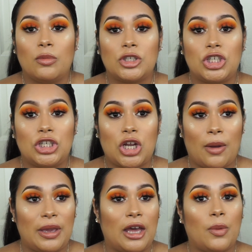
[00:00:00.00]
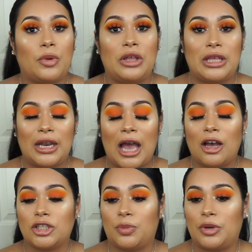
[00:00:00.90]
She taught me how to breathe in,
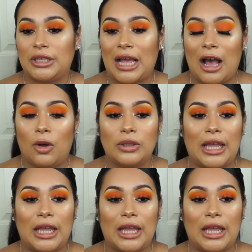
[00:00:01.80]
how to breathe out.